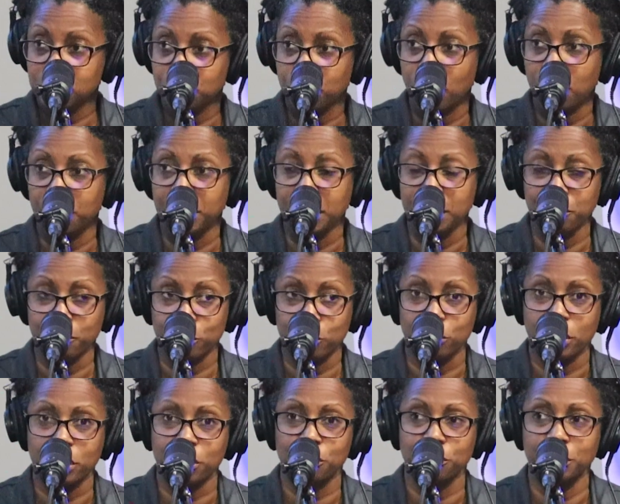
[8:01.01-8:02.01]
of all the
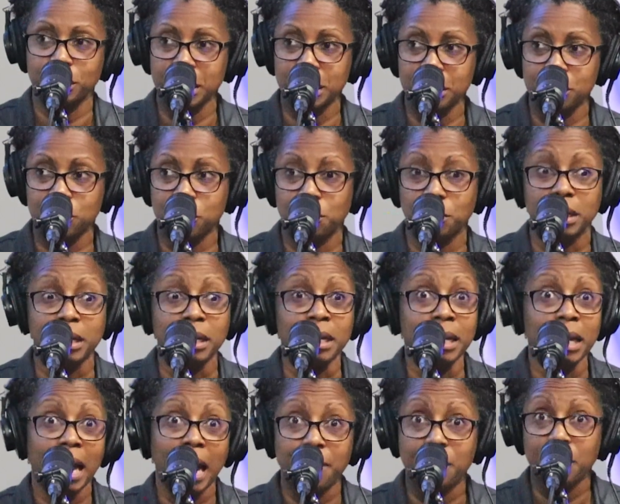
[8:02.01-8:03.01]
infrastructure related to it.
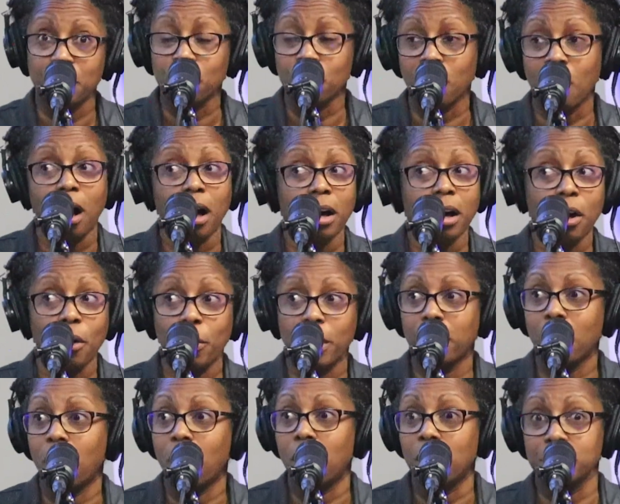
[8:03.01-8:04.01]
And there are ongoing
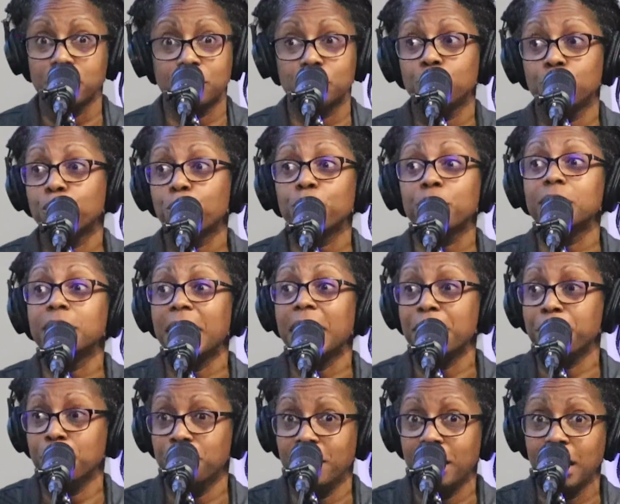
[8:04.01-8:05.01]
costs for the
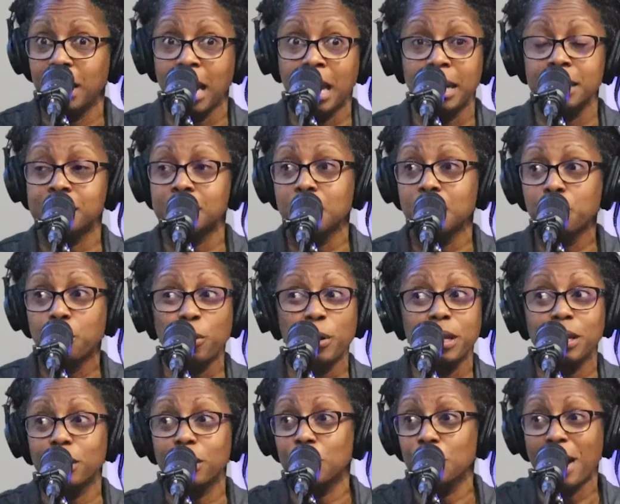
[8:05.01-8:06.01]
life of it. And at some
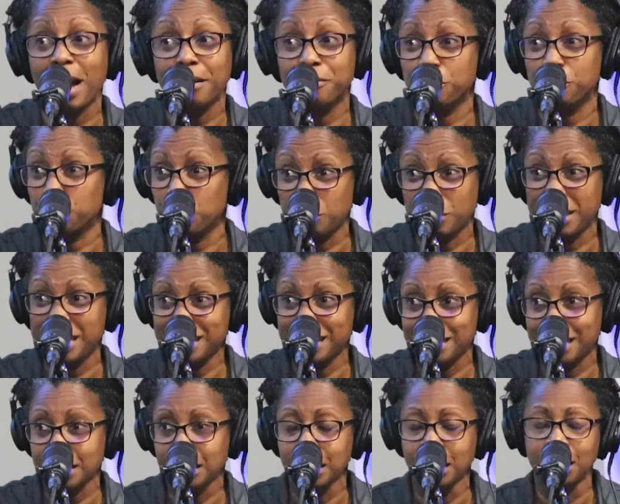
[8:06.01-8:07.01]
point, you have to replace
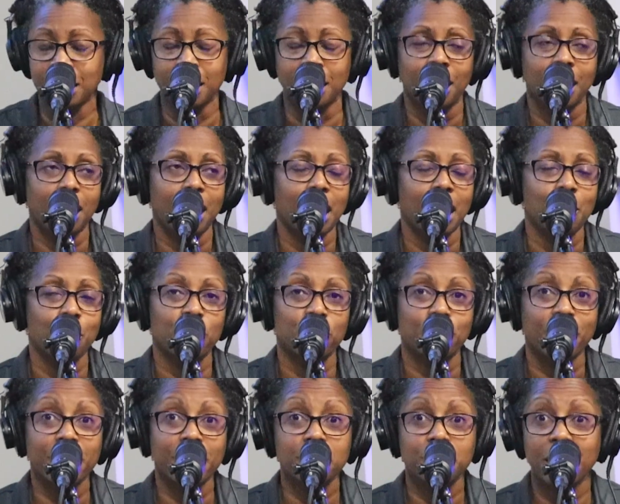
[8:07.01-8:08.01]
it.
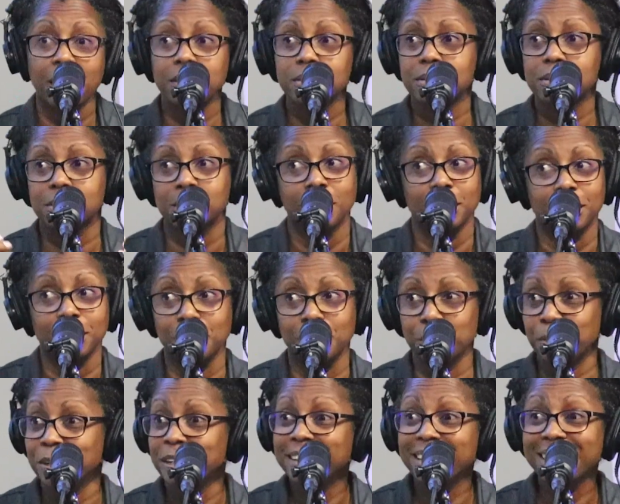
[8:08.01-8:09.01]
With roundabouts, you
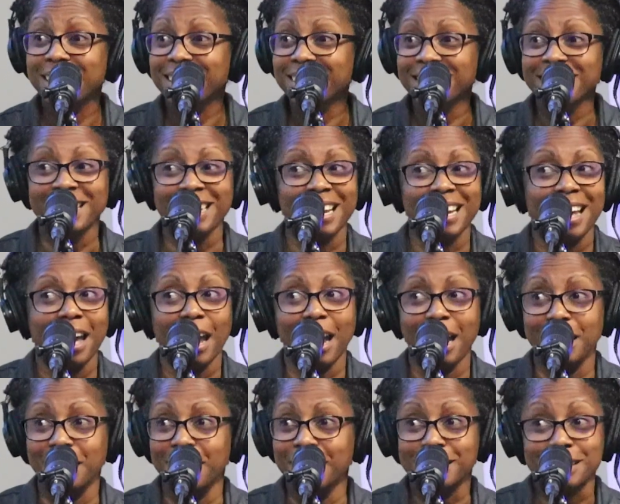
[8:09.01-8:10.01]
put it in
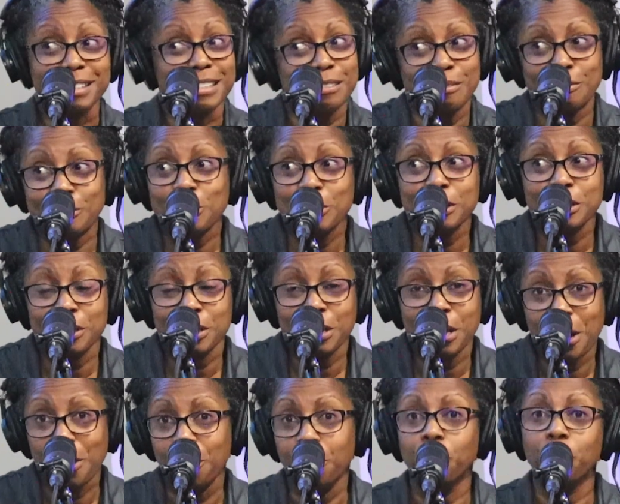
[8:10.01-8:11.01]
and it's good to
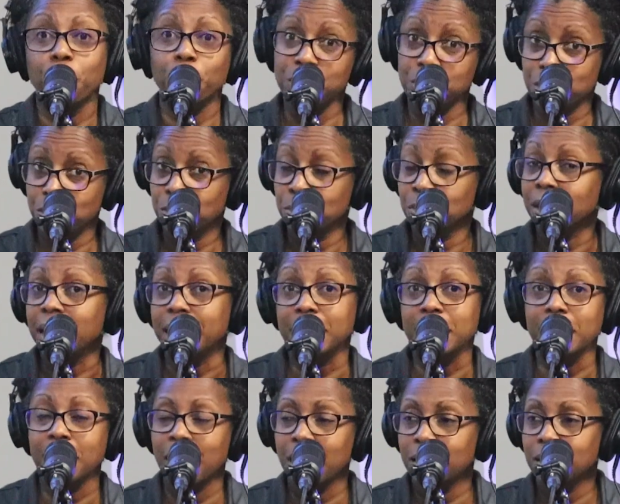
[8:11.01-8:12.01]
go. We do
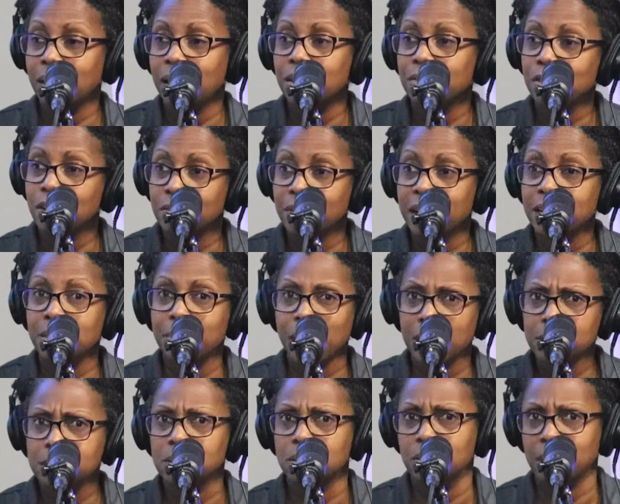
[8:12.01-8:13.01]
lighting at a lot of our
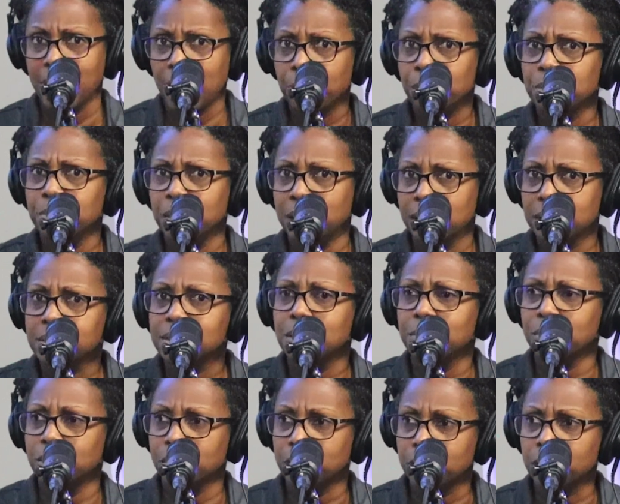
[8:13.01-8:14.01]
roundabouts, so that would be a
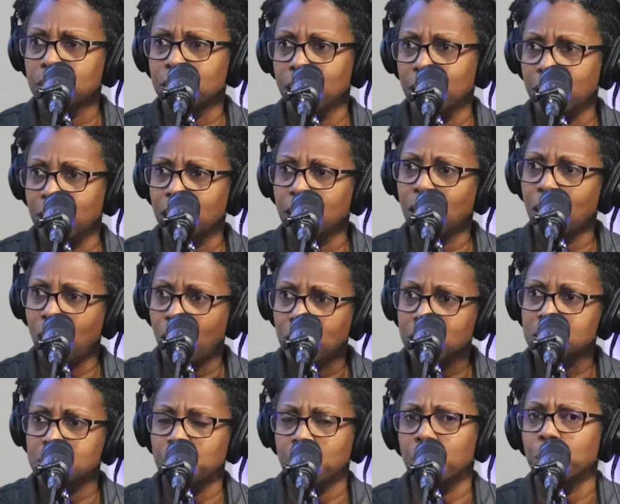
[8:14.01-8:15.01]
similar
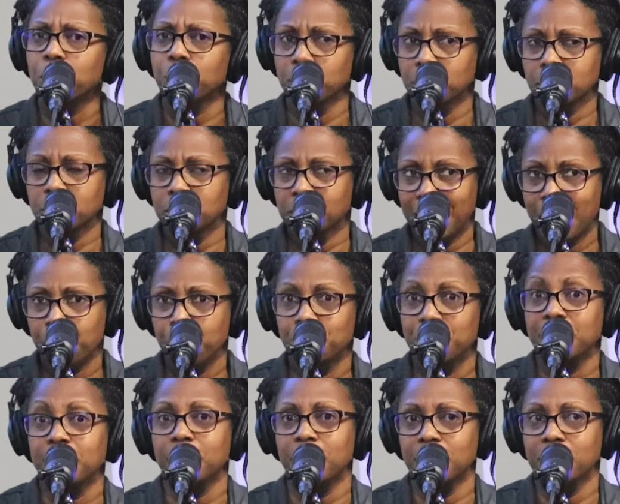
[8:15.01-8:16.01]
cost, but that would
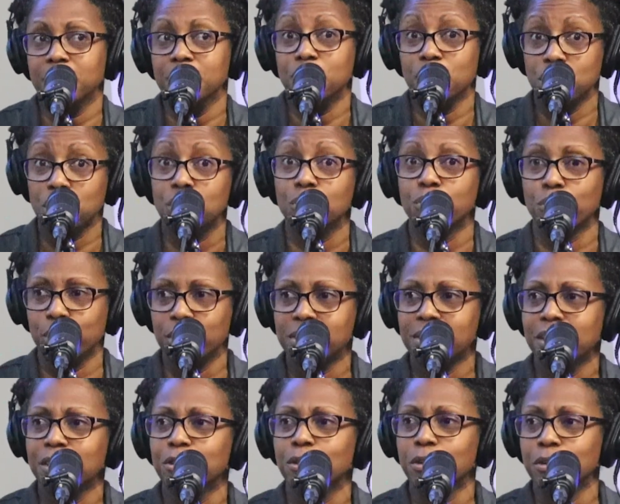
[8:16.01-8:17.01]
be in addition for a
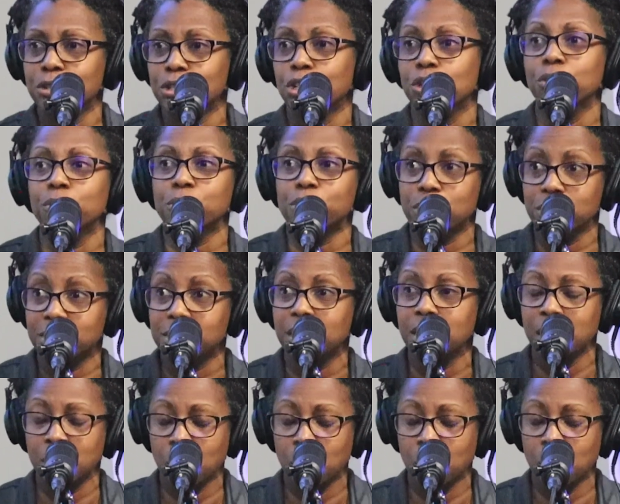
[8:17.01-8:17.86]
signal to just the